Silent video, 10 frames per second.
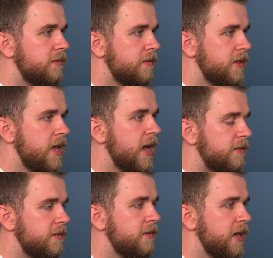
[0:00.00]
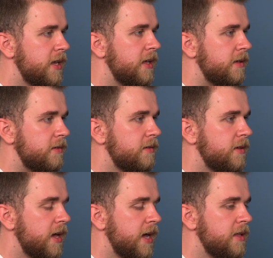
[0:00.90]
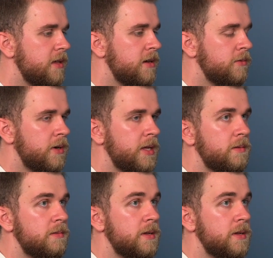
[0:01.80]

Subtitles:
Yes, it is. And you know what?